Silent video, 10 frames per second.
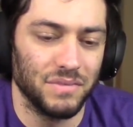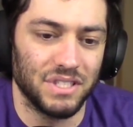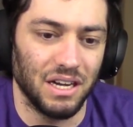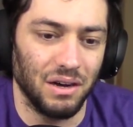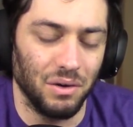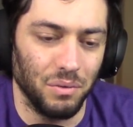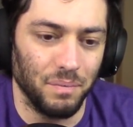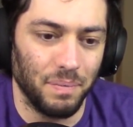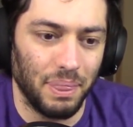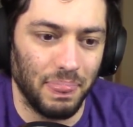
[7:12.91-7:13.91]
So
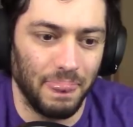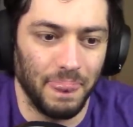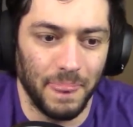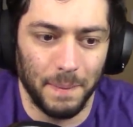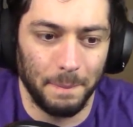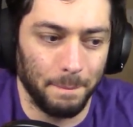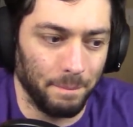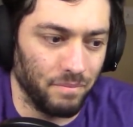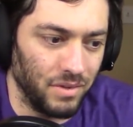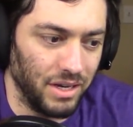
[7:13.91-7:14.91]

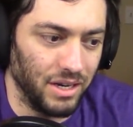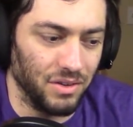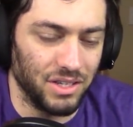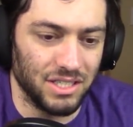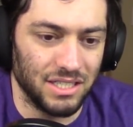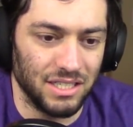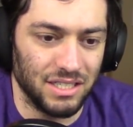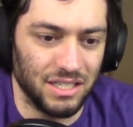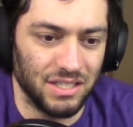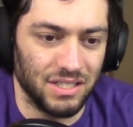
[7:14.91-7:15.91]

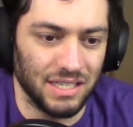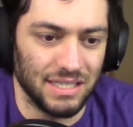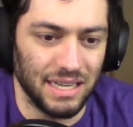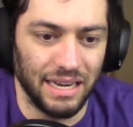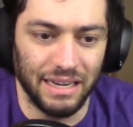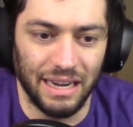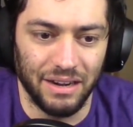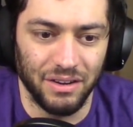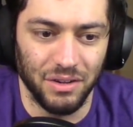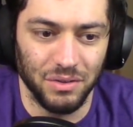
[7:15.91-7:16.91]
there's just I
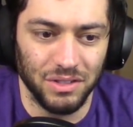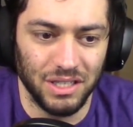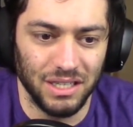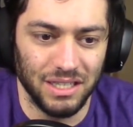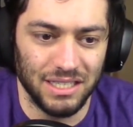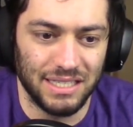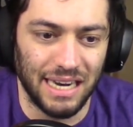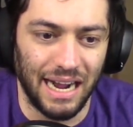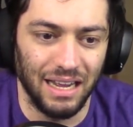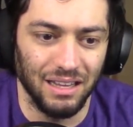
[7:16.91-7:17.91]
don't know, the
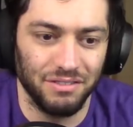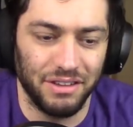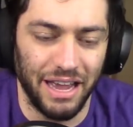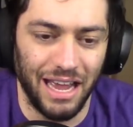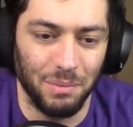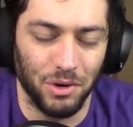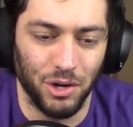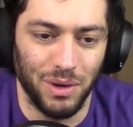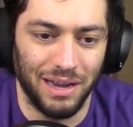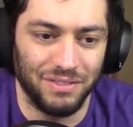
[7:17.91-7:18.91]
style of game where
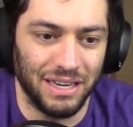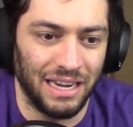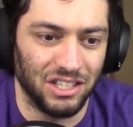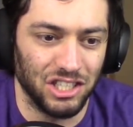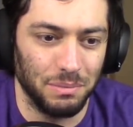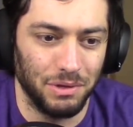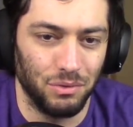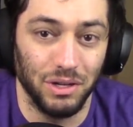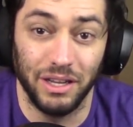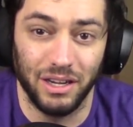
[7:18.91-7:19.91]
you have to actually be
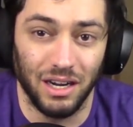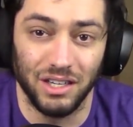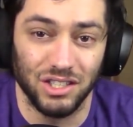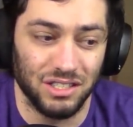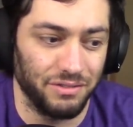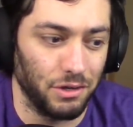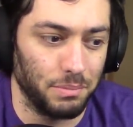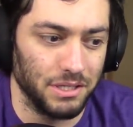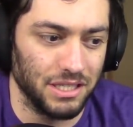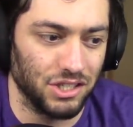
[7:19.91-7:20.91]
really conscious of your
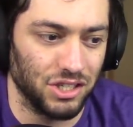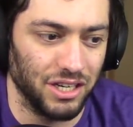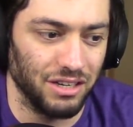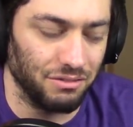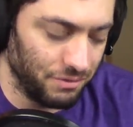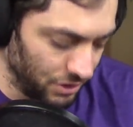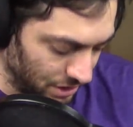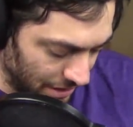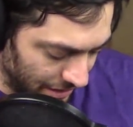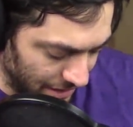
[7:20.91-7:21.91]
positioning
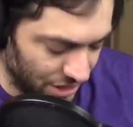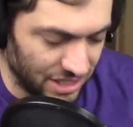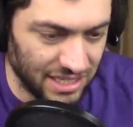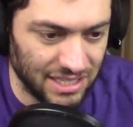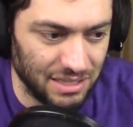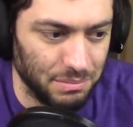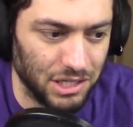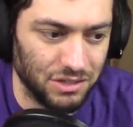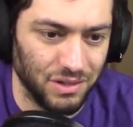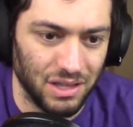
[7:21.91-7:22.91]
feels like it just isn't
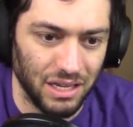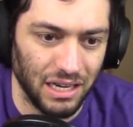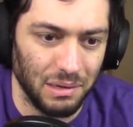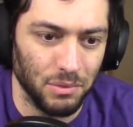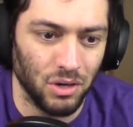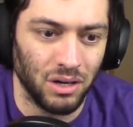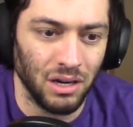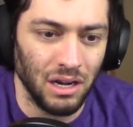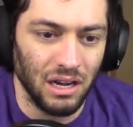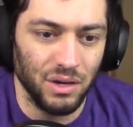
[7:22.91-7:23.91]
much of a thing anymore,
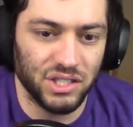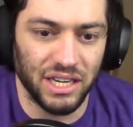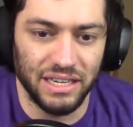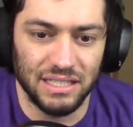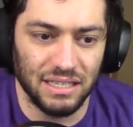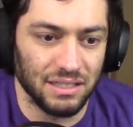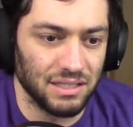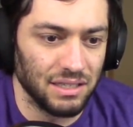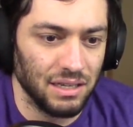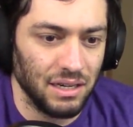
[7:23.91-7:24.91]
which kind of
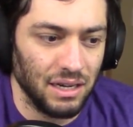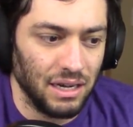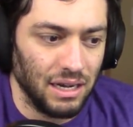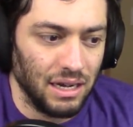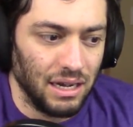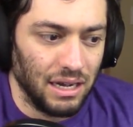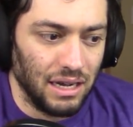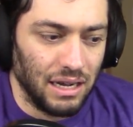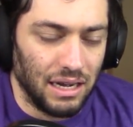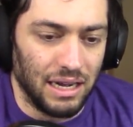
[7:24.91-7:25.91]
sucks.
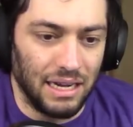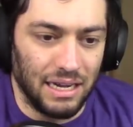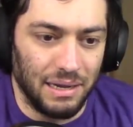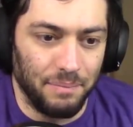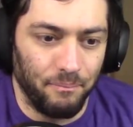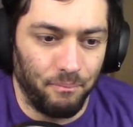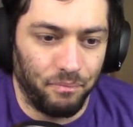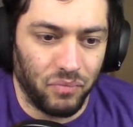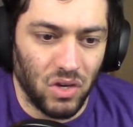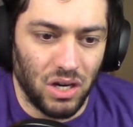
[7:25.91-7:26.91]

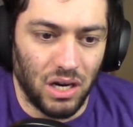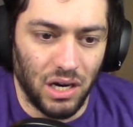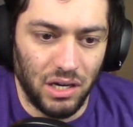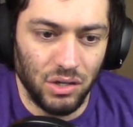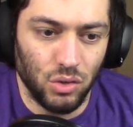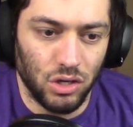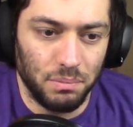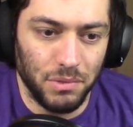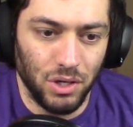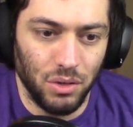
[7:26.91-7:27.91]
Hardcore
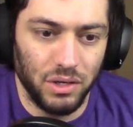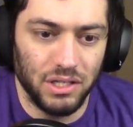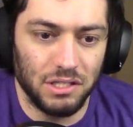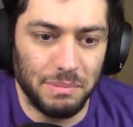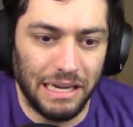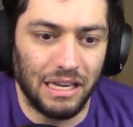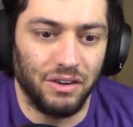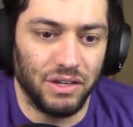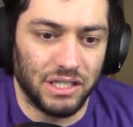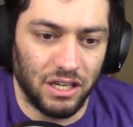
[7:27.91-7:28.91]
mode is making
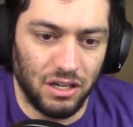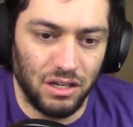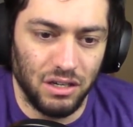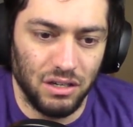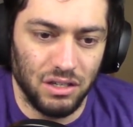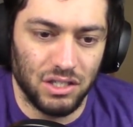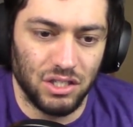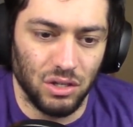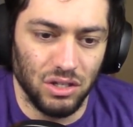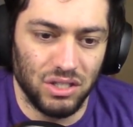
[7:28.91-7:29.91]
a return.
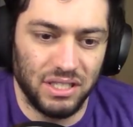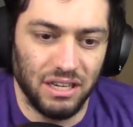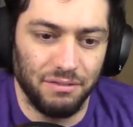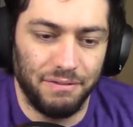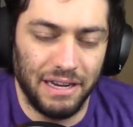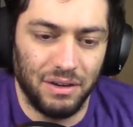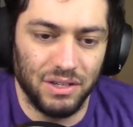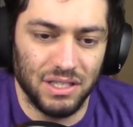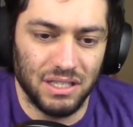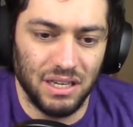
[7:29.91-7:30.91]
Solo self-found
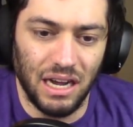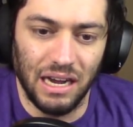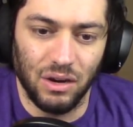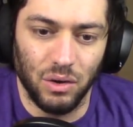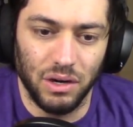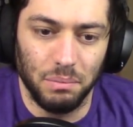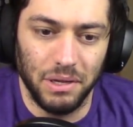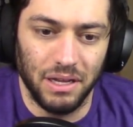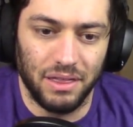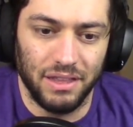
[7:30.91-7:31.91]
is not going to
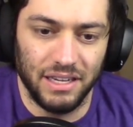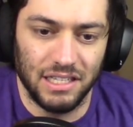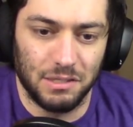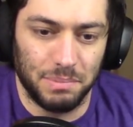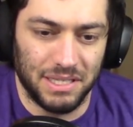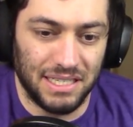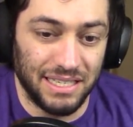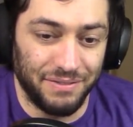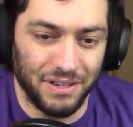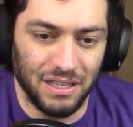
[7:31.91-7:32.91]
be a thing
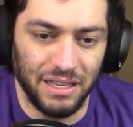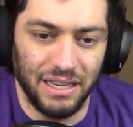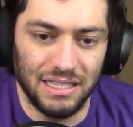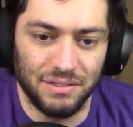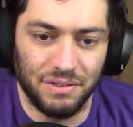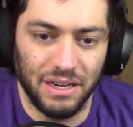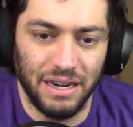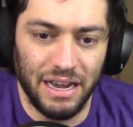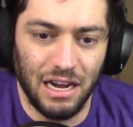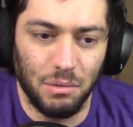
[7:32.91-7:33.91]
specifically as of right
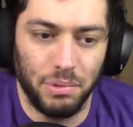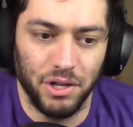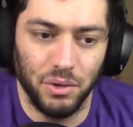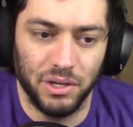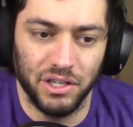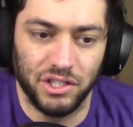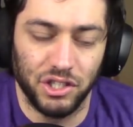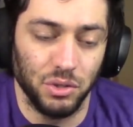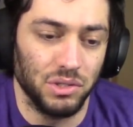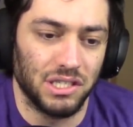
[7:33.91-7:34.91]
now, but you can
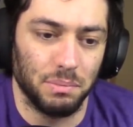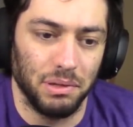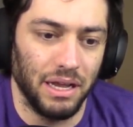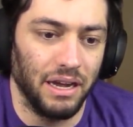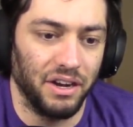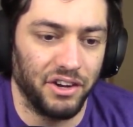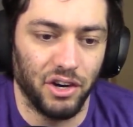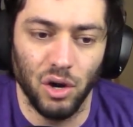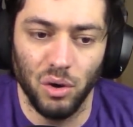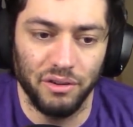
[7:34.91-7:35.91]
choose to play on
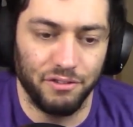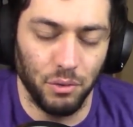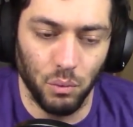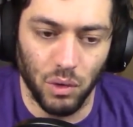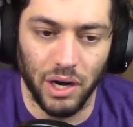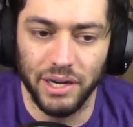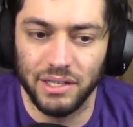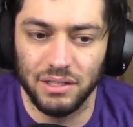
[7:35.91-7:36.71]
your own if you want.